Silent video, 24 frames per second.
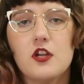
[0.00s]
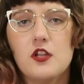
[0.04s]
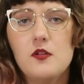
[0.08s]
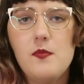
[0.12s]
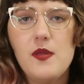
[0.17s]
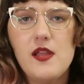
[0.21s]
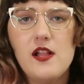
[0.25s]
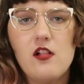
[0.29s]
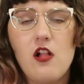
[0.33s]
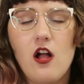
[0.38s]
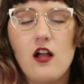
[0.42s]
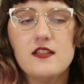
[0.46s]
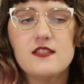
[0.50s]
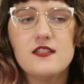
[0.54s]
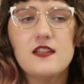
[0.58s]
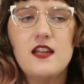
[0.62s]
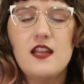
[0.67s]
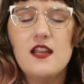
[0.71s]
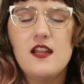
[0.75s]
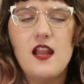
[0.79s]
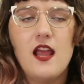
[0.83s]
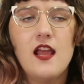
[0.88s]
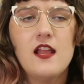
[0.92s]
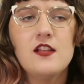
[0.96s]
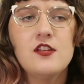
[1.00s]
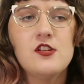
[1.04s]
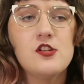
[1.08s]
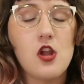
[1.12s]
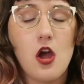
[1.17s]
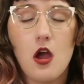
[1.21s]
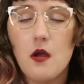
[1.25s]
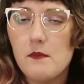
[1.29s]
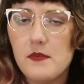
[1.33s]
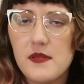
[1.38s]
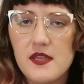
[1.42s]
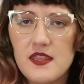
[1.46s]
could be closeted and
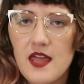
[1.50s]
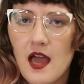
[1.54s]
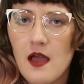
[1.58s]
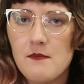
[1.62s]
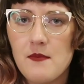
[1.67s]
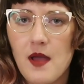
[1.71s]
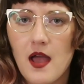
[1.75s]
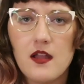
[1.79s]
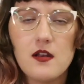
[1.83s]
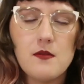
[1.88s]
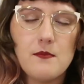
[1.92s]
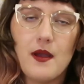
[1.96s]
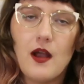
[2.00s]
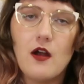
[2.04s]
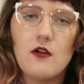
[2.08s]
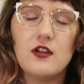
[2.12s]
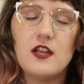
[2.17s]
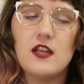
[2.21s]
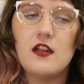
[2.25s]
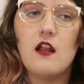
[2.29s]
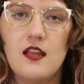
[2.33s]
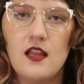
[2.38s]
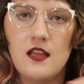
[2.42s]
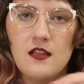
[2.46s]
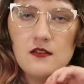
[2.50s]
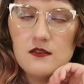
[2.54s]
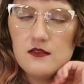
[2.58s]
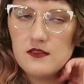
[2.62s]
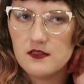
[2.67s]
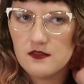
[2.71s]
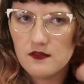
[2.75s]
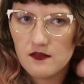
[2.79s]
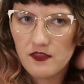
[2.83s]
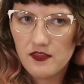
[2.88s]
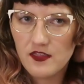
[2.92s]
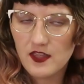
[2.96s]
not be that mad about it and
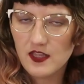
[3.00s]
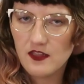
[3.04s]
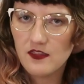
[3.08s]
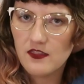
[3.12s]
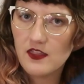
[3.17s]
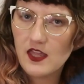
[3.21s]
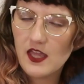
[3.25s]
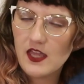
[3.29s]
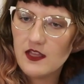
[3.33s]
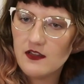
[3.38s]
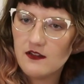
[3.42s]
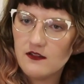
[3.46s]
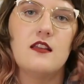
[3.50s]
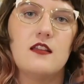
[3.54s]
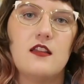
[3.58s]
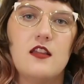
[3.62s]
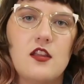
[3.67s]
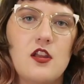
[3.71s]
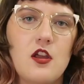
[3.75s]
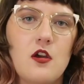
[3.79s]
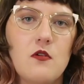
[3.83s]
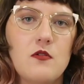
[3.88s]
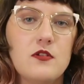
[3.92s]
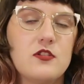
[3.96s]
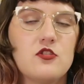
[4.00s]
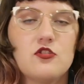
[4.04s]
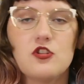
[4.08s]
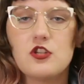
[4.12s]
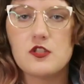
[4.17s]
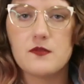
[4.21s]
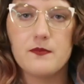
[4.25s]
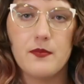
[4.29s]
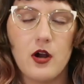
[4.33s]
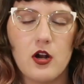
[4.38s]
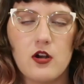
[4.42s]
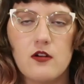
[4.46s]
think that, you know, it's
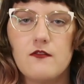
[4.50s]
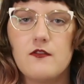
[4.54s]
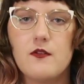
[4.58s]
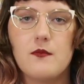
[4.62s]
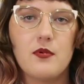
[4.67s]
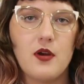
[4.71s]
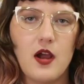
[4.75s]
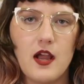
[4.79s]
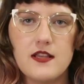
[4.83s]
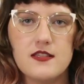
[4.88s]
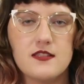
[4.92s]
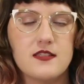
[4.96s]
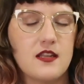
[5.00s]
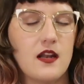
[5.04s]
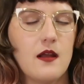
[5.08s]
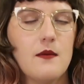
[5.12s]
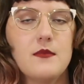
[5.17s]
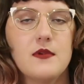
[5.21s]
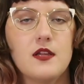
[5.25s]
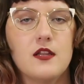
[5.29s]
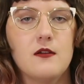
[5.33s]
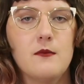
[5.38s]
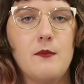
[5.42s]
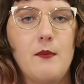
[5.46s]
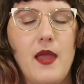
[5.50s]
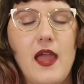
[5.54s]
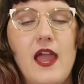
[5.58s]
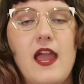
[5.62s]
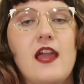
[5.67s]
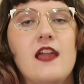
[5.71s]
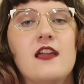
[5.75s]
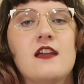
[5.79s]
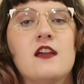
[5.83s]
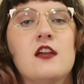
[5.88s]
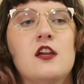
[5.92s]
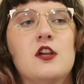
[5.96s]
just part of the price that I'm gonna
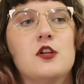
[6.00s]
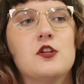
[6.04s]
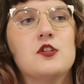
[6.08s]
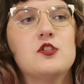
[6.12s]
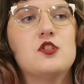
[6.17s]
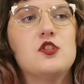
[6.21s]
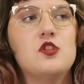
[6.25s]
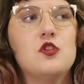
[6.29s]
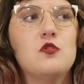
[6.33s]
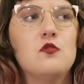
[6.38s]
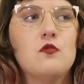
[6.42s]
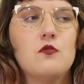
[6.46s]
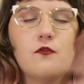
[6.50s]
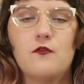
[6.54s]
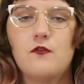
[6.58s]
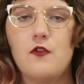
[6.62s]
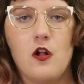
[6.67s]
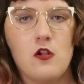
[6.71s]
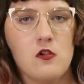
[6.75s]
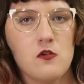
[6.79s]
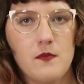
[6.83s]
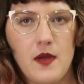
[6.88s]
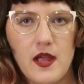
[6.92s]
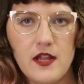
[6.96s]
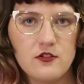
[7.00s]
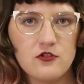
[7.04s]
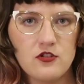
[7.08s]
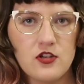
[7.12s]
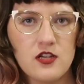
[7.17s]
pay to follow my